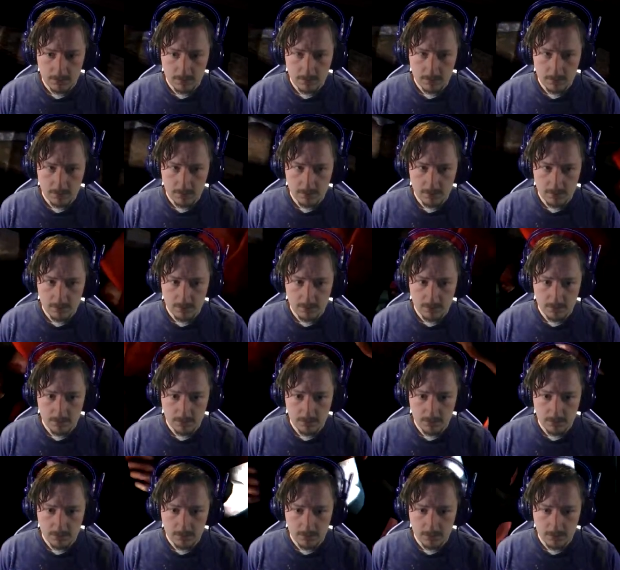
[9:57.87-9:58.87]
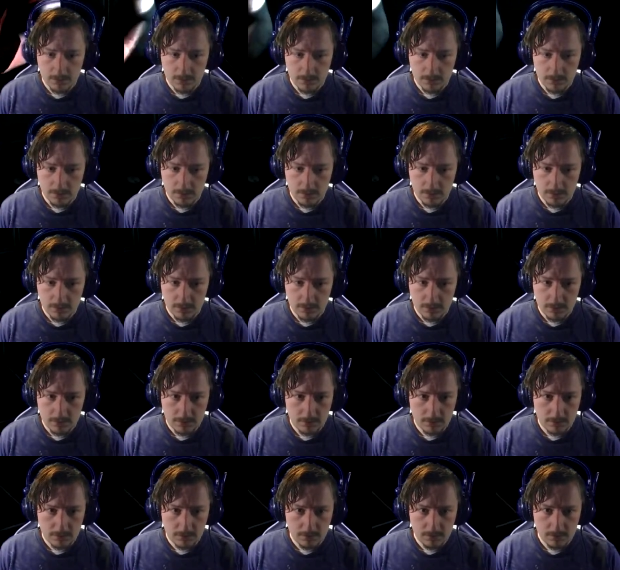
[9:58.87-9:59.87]

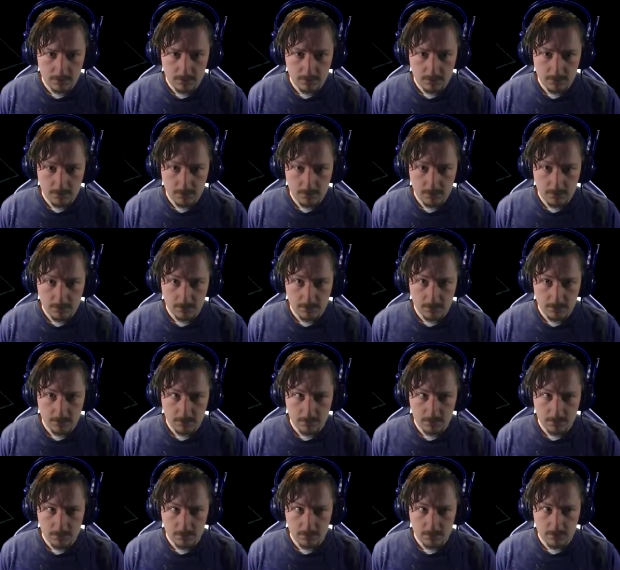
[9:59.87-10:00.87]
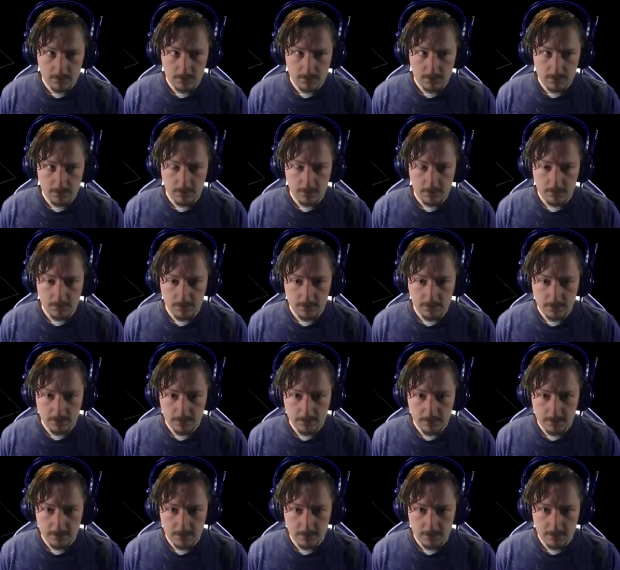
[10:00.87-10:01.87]

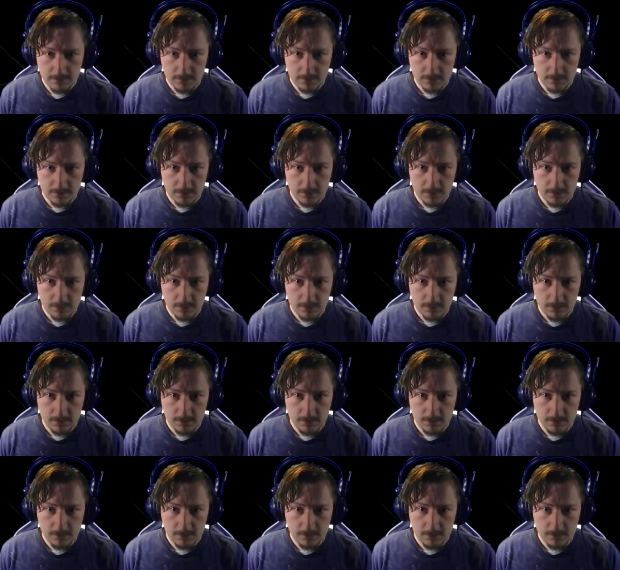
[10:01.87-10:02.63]
Nothing is said.